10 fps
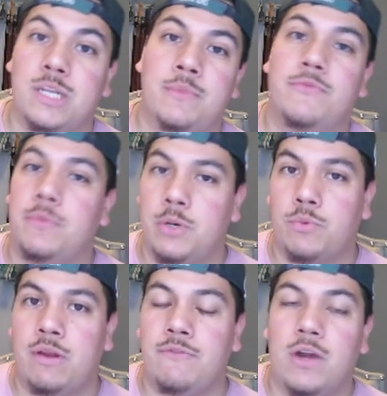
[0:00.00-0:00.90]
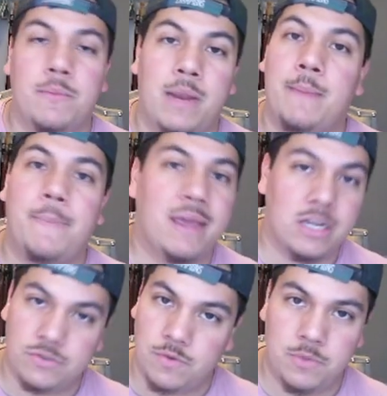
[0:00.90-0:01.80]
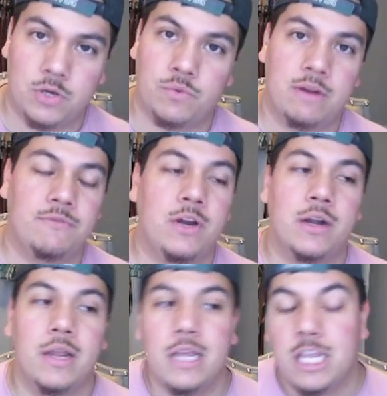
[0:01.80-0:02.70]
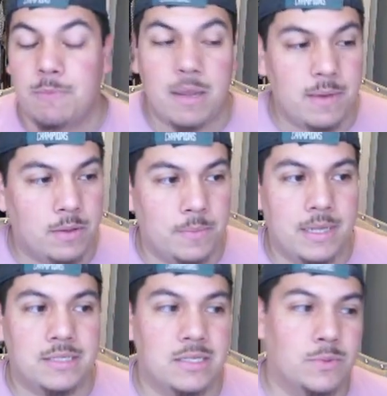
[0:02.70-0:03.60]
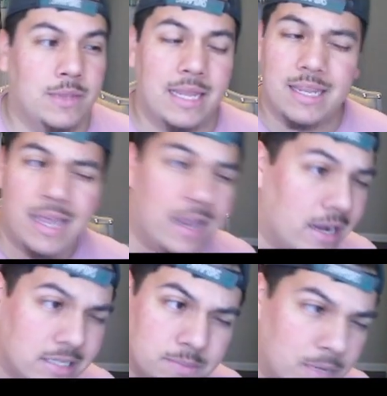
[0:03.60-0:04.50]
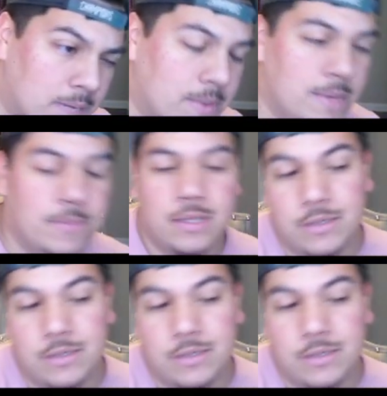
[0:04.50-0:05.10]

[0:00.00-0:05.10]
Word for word: from your graveyard, might banish from your graveyard. You might be able to mix this with like chaos maybe, but you can